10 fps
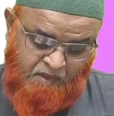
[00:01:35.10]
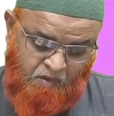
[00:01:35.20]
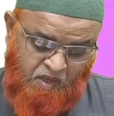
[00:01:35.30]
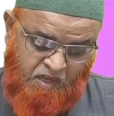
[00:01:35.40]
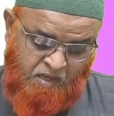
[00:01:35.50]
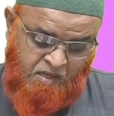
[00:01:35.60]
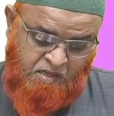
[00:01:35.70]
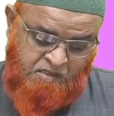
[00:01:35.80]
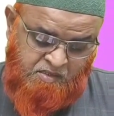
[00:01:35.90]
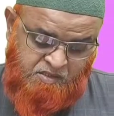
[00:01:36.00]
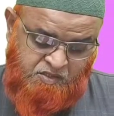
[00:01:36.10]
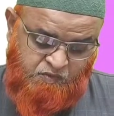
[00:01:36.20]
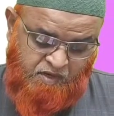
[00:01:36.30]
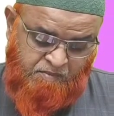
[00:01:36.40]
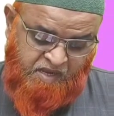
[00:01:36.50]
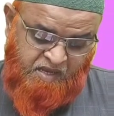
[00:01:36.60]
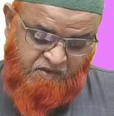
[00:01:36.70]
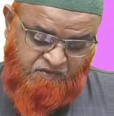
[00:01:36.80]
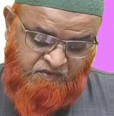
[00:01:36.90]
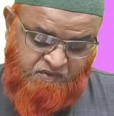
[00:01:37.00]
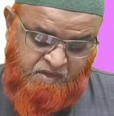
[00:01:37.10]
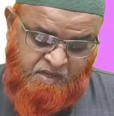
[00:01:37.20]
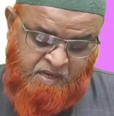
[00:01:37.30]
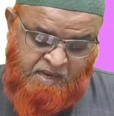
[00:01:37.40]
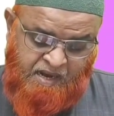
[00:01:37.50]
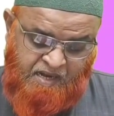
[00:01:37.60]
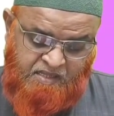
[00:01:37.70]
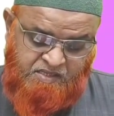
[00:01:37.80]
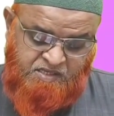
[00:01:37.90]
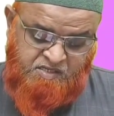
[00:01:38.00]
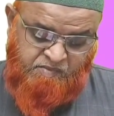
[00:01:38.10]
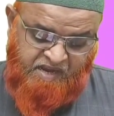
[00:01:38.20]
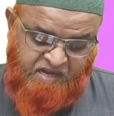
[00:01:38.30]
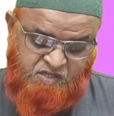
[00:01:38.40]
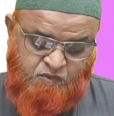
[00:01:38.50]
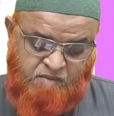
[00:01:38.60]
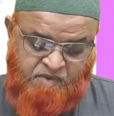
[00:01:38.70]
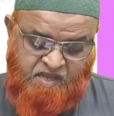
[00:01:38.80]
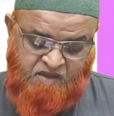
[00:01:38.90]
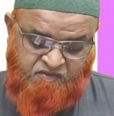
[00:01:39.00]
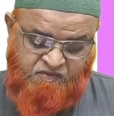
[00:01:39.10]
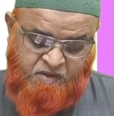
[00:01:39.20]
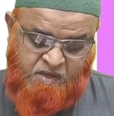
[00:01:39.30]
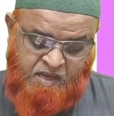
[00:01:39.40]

Okay, this is 1 by F and this is minus 1 by F.